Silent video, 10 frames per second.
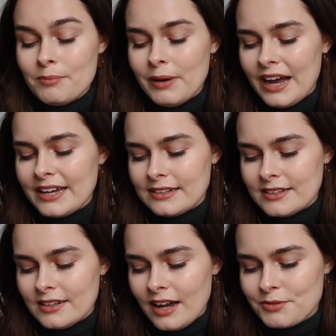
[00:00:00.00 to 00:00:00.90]
But
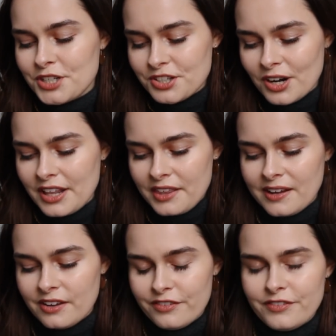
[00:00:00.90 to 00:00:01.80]
I'm just trying to
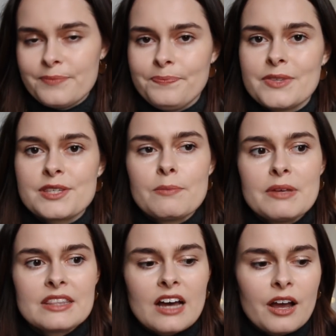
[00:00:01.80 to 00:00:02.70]
think of
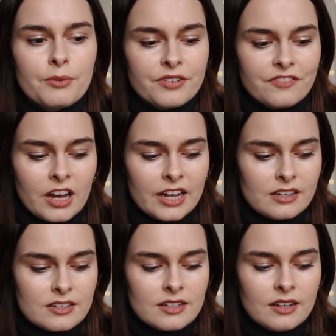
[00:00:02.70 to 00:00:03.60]
something that I would
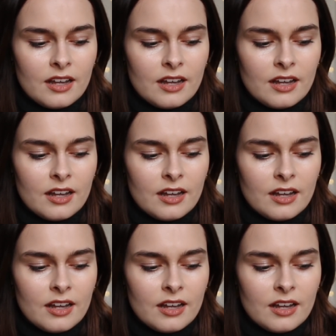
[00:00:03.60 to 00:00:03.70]
find